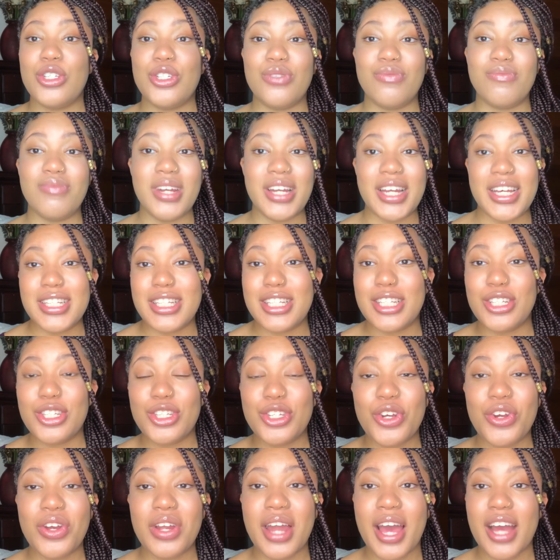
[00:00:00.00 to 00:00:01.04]
listen
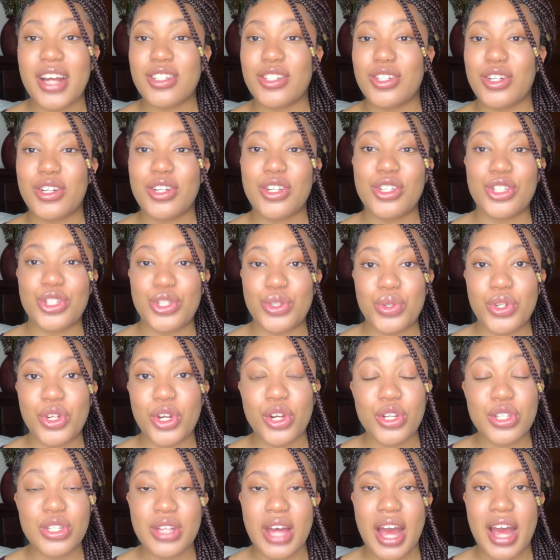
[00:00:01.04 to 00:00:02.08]
to your lectures, do
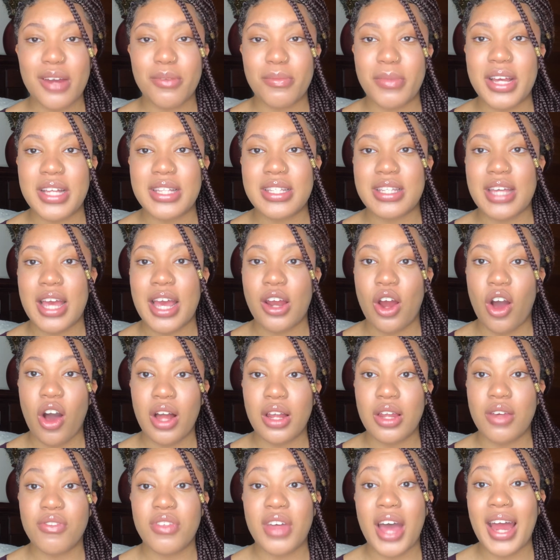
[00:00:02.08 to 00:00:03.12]
your assignments and
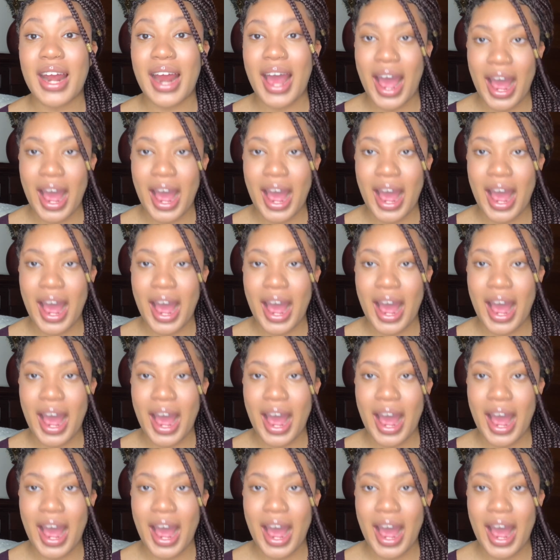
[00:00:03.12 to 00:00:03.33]
all of that